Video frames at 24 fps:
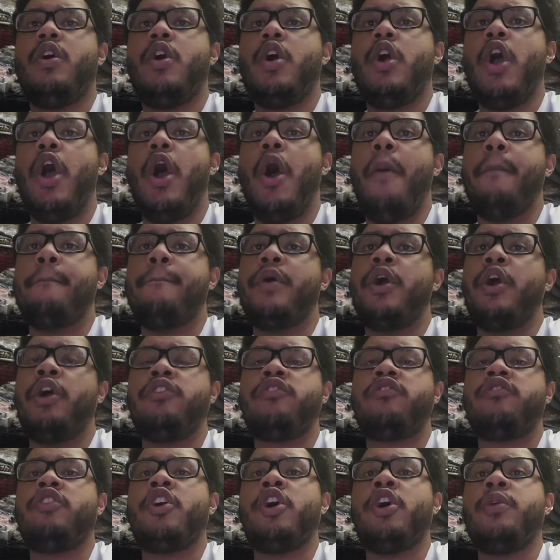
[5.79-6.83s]

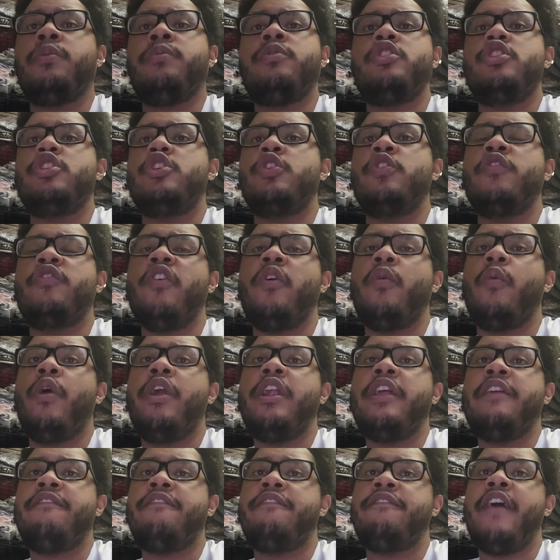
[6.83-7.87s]
Humberto, you've
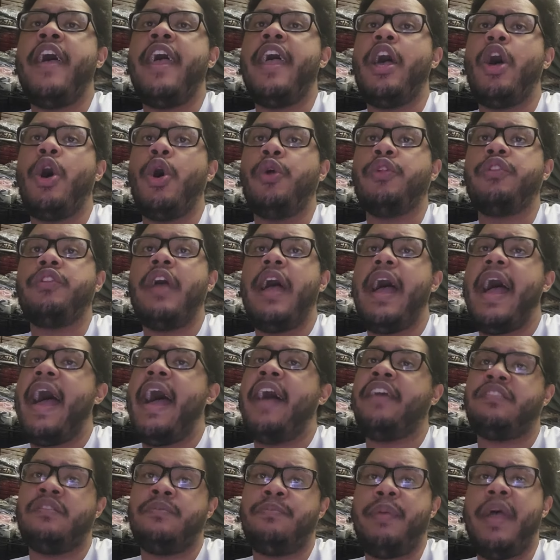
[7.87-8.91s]
already failed
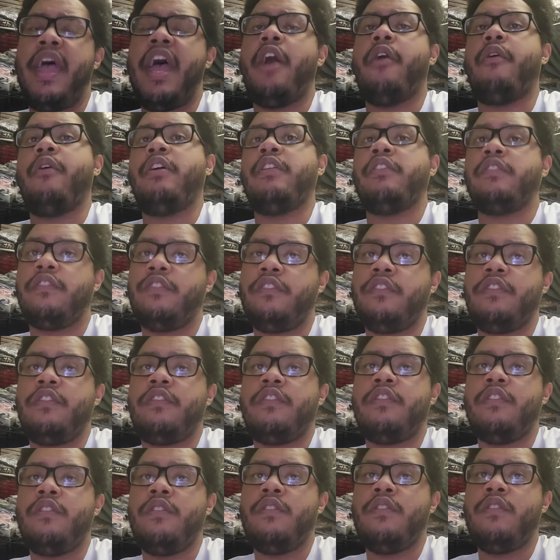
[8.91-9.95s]
as
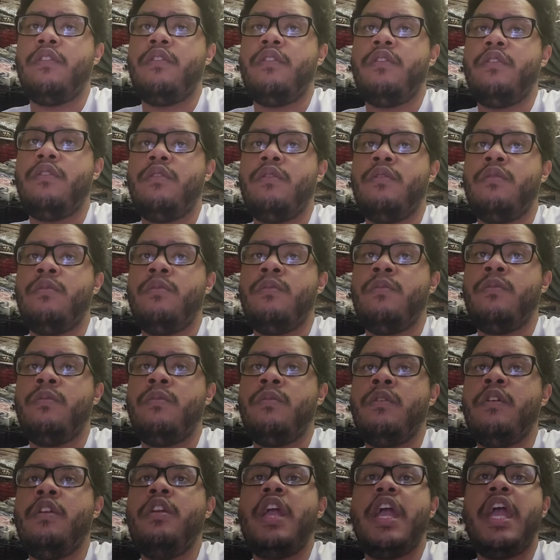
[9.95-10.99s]
parents.
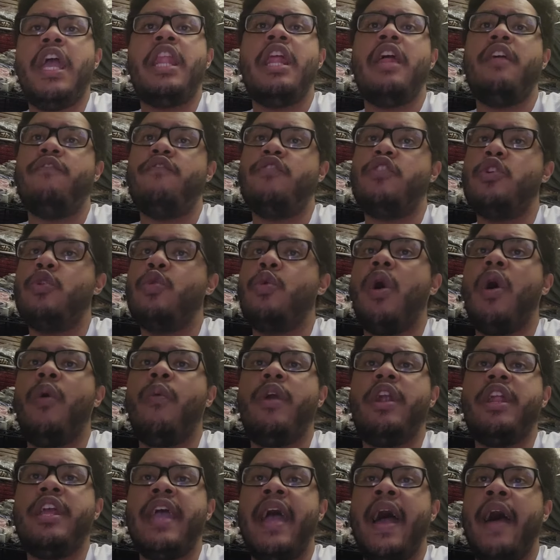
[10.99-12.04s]
And if you
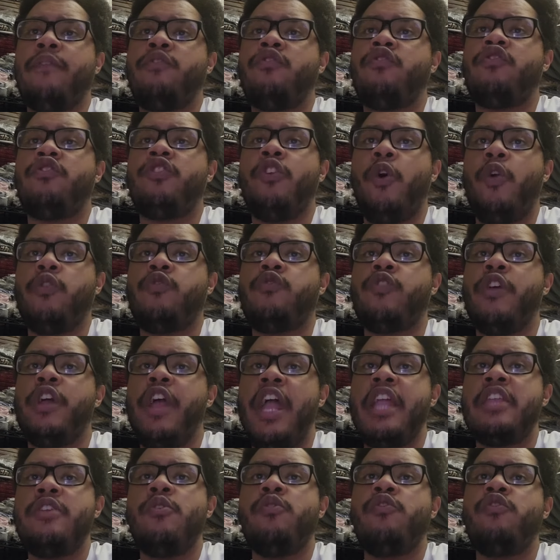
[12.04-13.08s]
already have children
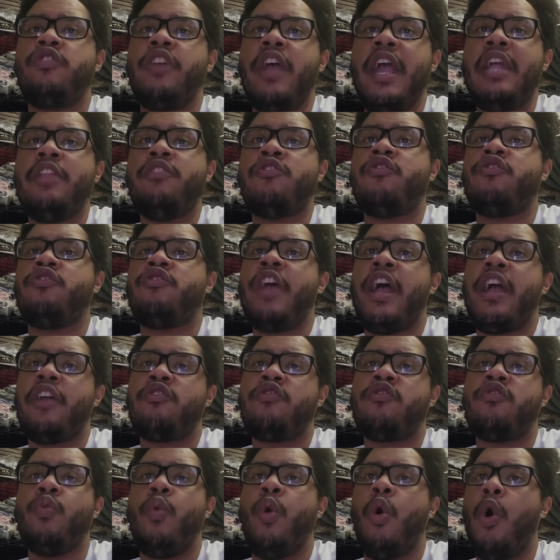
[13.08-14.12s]
and you change
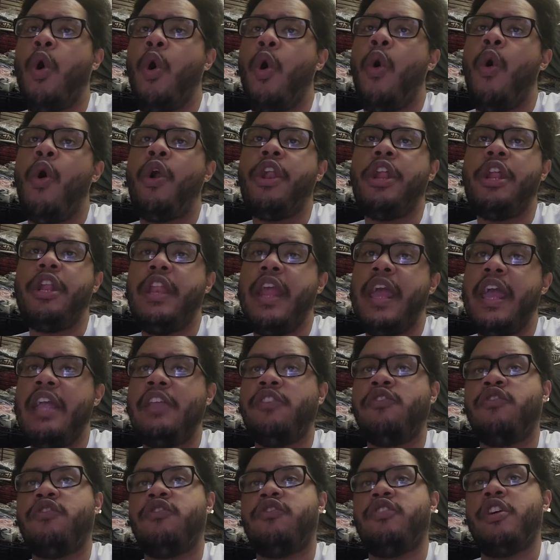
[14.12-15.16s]
sexual
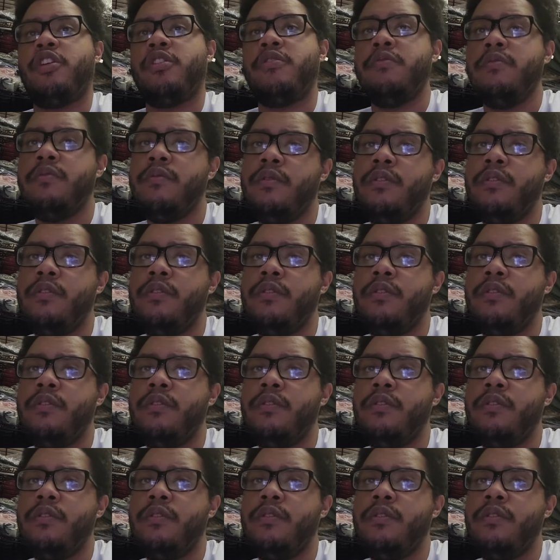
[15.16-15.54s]
ordination,